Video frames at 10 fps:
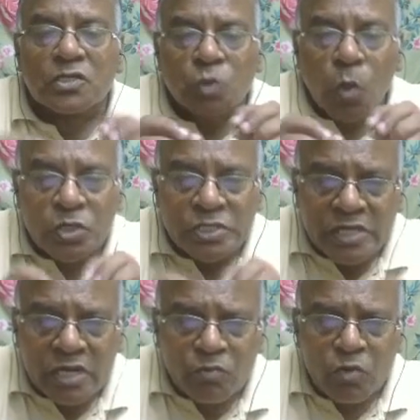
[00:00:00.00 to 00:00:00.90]

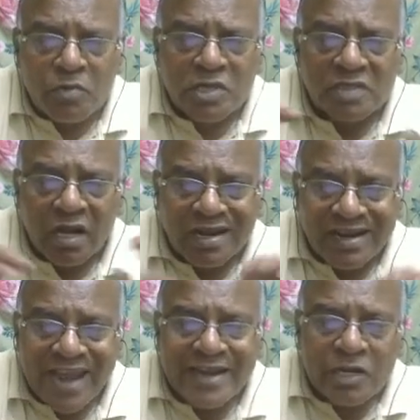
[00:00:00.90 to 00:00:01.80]
social movements are
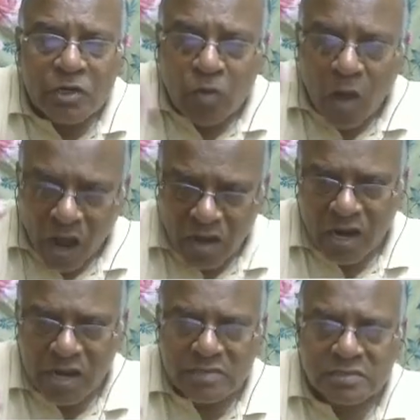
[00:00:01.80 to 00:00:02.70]
likely to
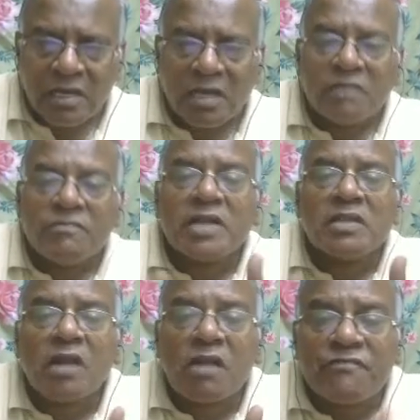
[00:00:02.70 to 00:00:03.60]
arise when
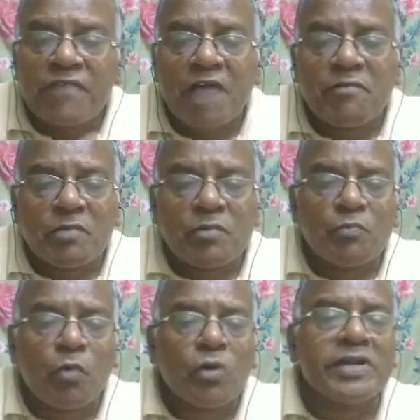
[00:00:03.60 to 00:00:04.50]
there are favorable
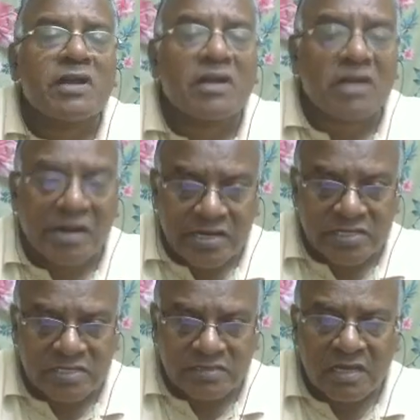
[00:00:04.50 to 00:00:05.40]
political
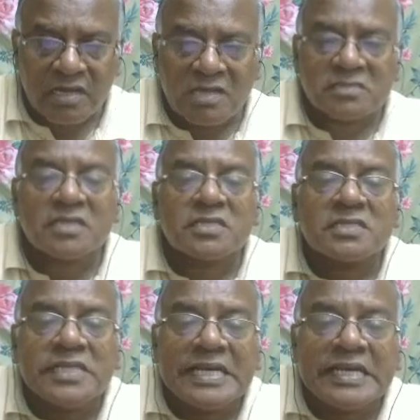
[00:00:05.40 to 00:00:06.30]
conditions such as
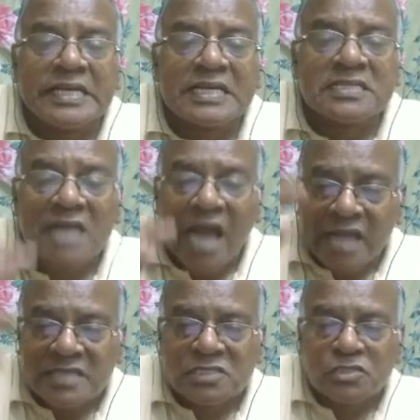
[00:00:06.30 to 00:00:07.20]
increased
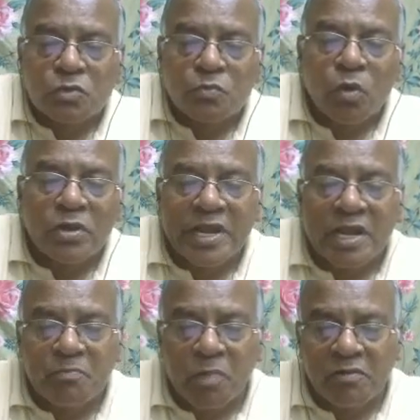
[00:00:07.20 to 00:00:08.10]
access to
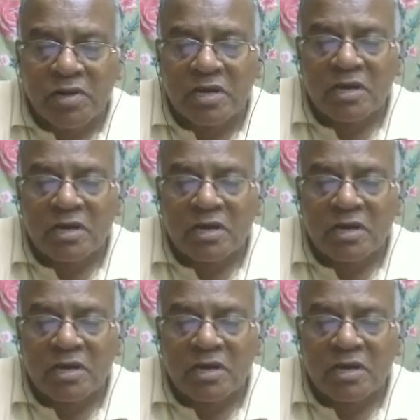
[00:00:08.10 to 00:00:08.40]
political power,